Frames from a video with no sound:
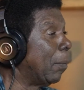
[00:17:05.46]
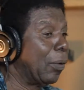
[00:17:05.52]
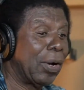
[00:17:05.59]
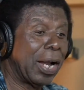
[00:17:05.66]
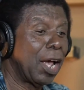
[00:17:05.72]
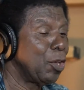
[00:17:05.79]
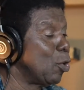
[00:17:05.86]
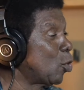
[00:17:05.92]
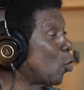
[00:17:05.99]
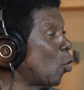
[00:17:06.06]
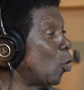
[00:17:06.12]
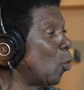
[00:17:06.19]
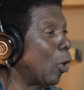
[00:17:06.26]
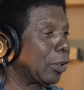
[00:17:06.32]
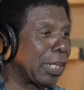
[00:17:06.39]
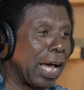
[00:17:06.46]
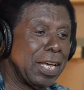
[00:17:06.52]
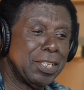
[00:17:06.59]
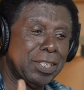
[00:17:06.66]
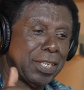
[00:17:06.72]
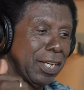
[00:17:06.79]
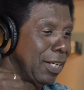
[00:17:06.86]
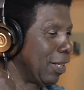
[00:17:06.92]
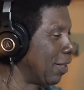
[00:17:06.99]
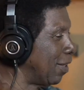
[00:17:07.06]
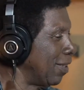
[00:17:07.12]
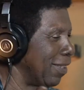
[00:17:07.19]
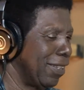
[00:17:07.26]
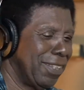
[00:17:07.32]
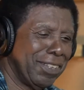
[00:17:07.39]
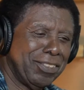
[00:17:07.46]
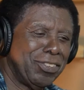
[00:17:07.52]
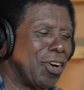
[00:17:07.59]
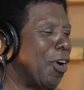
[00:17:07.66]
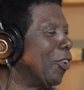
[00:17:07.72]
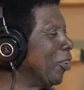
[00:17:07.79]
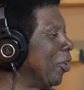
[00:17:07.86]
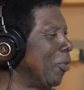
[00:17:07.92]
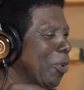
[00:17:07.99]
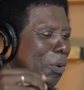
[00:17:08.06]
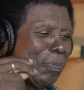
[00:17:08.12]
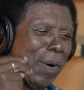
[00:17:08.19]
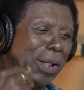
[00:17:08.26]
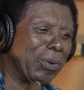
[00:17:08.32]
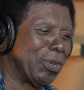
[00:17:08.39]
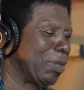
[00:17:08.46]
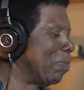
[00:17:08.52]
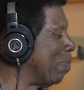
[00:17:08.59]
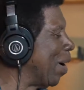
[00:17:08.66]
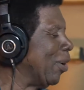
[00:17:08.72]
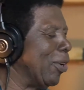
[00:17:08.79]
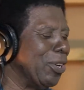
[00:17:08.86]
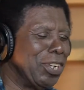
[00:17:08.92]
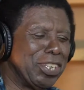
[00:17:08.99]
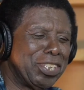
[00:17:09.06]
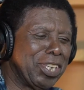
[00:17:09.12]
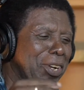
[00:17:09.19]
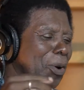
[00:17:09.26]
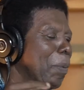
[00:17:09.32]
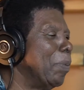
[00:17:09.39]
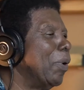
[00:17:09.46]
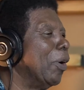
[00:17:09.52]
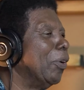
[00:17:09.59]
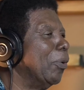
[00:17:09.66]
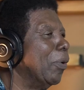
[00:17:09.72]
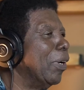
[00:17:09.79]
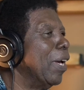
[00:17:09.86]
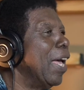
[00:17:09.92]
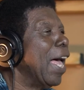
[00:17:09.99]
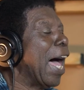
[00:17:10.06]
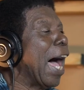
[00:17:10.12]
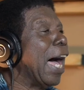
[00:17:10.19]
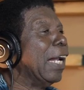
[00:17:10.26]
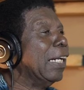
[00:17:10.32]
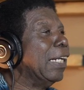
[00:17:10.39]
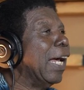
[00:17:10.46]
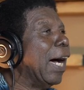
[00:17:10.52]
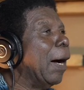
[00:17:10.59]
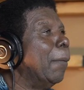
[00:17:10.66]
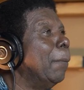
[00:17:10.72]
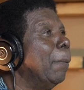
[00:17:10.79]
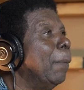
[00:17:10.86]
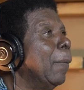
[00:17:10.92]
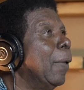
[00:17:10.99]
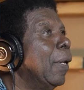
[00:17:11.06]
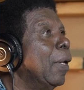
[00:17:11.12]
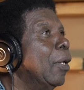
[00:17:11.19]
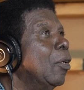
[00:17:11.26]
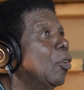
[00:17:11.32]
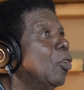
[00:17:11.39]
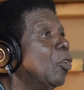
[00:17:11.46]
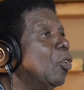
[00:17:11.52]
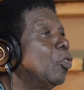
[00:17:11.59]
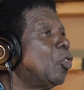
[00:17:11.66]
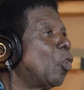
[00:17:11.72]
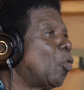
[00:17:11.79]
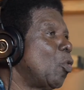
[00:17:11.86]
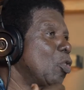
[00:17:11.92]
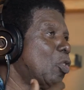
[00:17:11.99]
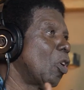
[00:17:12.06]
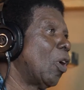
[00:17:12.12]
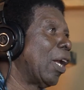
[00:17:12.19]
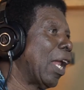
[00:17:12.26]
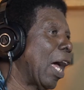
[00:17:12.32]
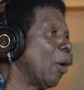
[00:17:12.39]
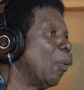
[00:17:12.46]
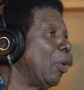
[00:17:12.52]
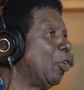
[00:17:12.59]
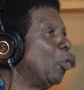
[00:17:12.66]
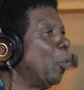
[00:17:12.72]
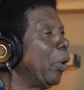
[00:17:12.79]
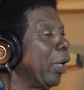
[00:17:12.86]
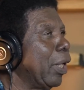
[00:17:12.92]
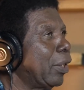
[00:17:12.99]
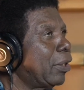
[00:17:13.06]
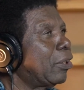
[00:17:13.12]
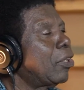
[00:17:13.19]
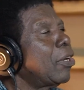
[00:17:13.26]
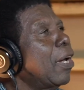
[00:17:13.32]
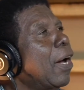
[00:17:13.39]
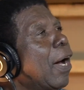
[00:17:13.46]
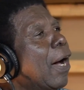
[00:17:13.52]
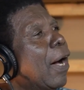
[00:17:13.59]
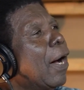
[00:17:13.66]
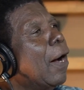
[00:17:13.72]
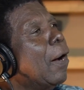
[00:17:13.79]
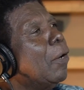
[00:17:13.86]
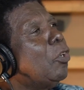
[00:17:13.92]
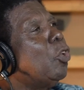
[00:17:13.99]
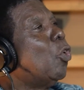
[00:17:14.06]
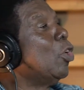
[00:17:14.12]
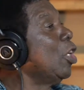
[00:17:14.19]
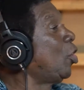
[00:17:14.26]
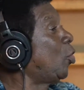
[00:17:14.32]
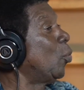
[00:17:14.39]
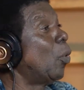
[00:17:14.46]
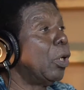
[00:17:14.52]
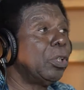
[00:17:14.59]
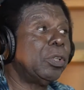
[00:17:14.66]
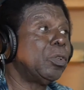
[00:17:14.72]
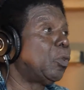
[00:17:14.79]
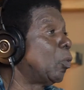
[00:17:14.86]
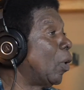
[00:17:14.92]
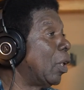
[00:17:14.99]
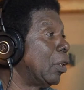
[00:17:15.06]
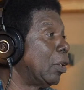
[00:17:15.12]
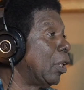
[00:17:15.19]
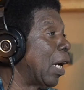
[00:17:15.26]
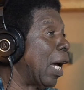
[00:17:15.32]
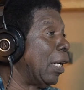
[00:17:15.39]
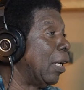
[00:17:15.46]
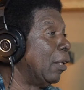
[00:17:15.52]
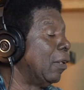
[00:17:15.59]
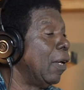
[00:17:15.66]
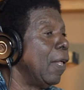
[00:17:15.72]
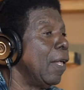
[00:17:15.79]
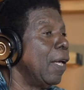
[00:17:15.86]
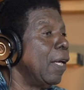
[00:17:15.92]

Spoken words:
But when I use cold water, I sing down the road, Palos, melodiously coming down the road. And so Kuso and I were doing it. The only two on the island.